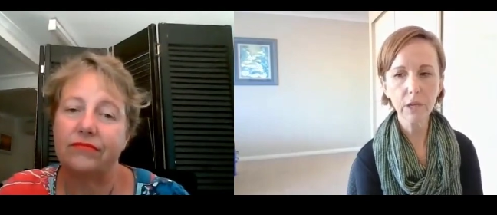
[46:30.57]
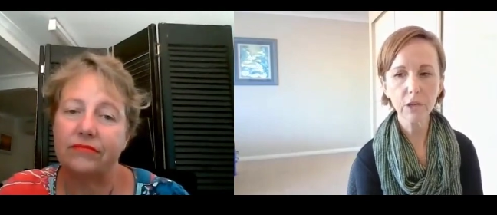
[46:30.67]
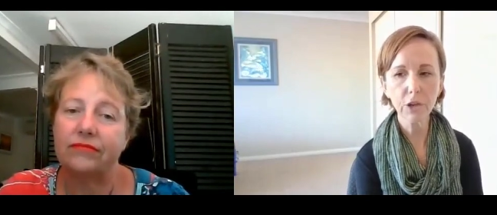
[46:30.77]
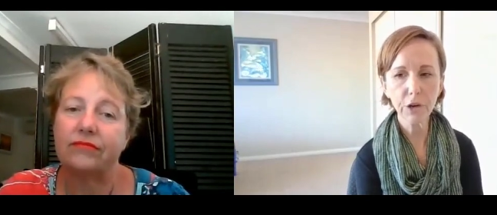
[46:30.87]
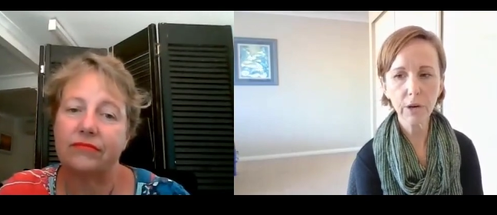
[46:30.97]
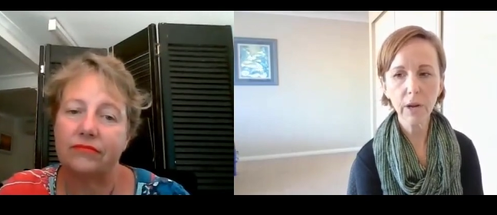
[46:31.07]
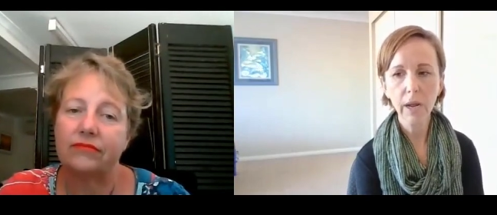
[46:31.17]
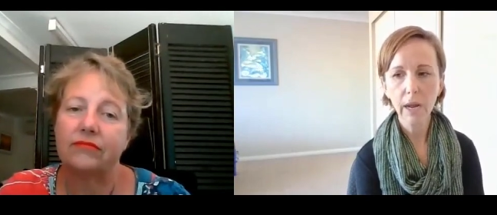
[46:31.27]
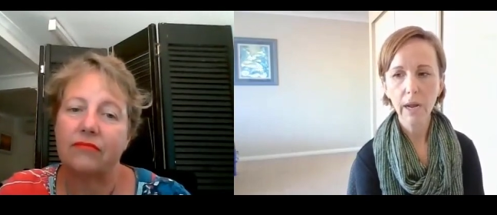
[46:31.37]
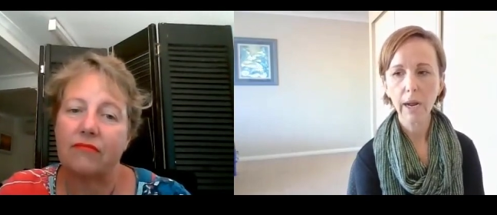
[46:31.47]
Speaker 1: So
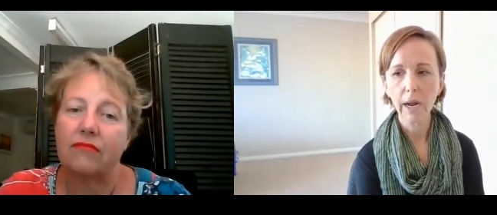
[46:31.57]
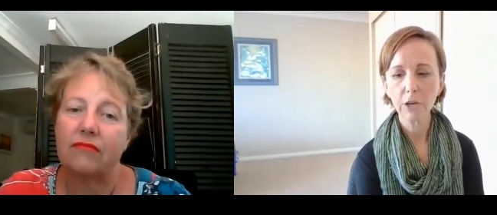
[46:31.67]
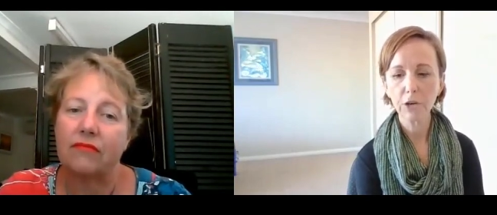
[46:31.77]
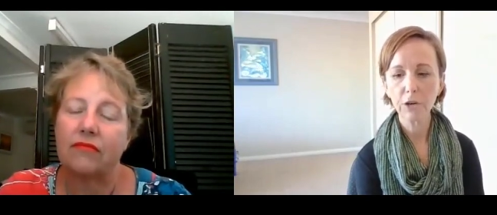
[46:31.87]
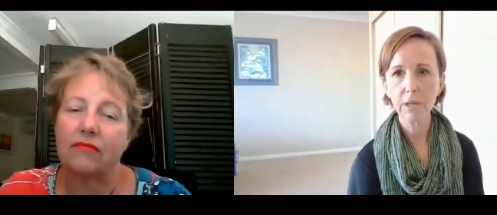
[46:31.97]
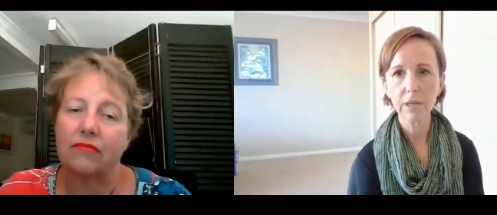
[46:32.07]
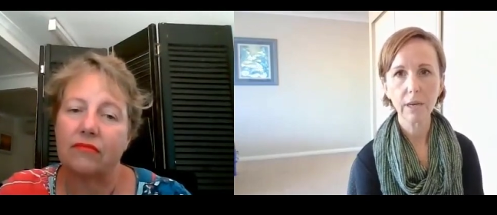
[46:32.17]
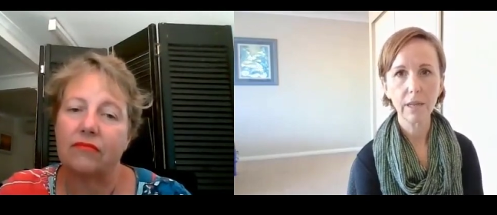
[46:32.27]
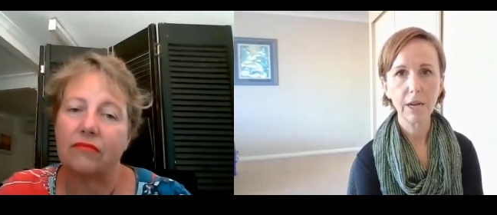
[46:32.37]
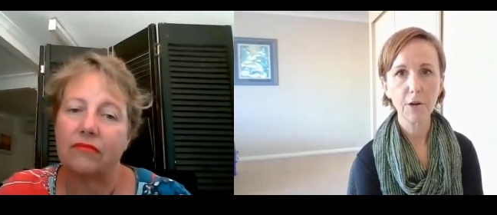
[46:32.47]
uh, do
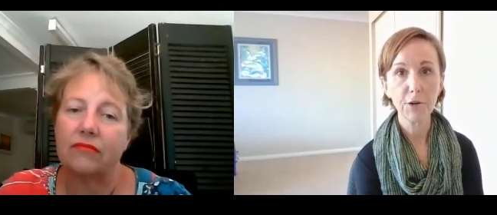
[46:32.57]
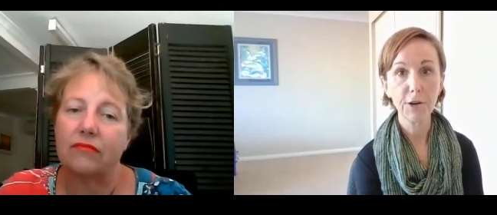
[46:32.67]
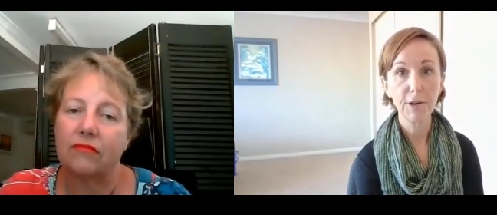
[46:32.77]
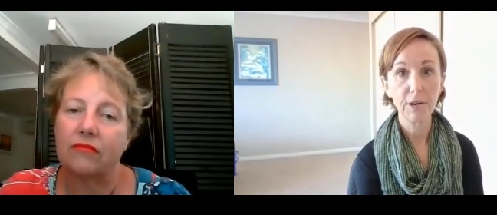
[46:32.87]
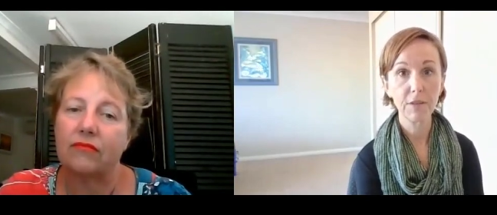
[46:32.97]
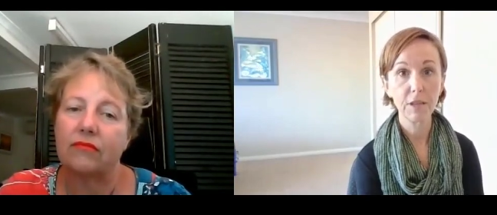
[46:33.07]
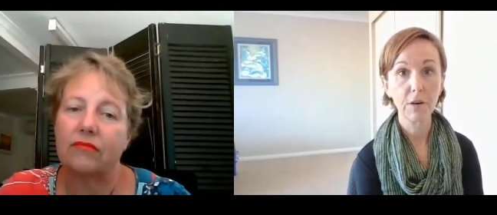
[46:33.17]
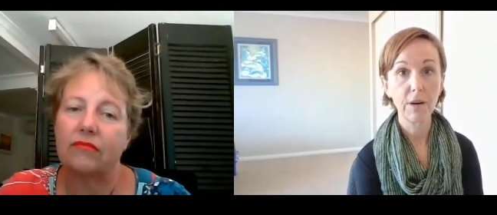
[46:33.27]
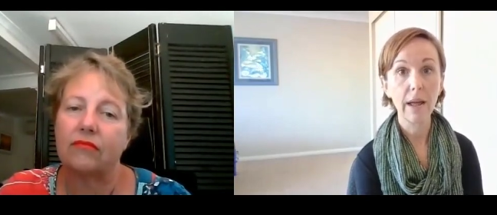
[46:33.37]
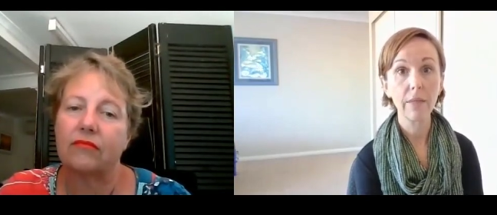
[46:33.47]
consider the alternatives that
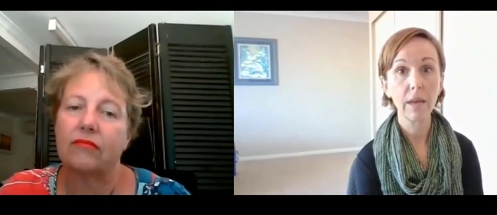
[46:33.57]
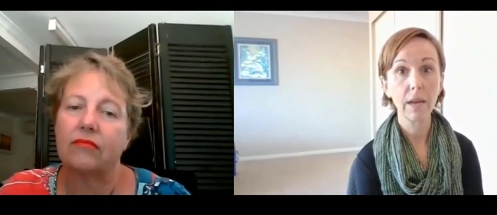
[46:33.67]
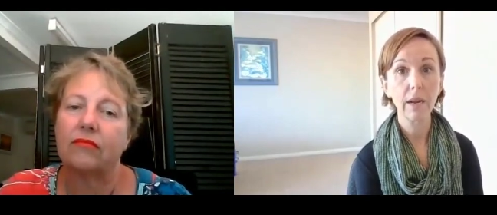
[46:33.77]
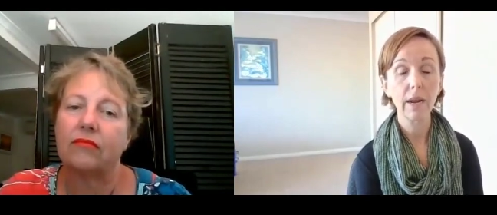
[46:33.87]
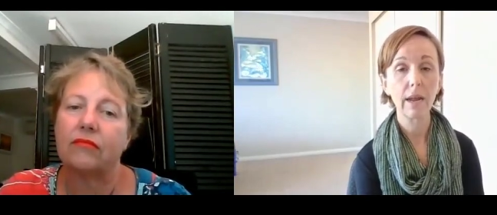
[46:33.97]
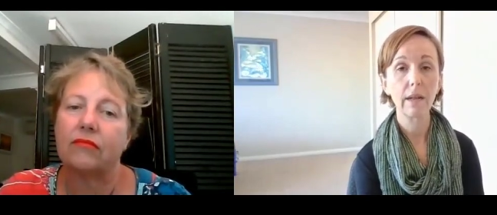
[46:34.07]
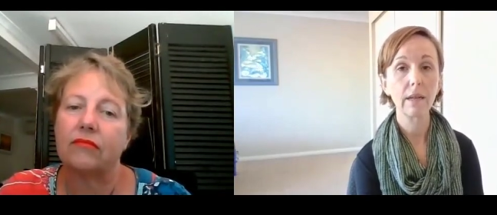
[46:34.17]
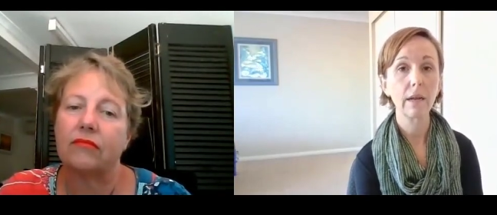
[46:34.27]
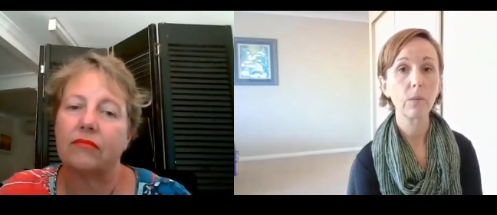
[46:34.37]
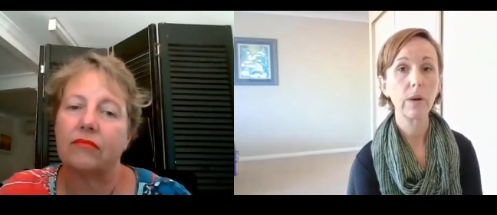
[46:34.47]
are out there
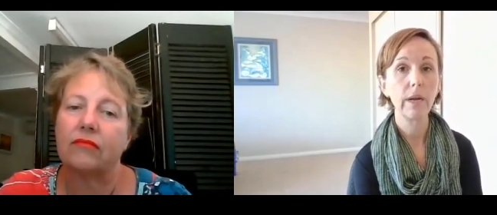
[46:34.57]
and that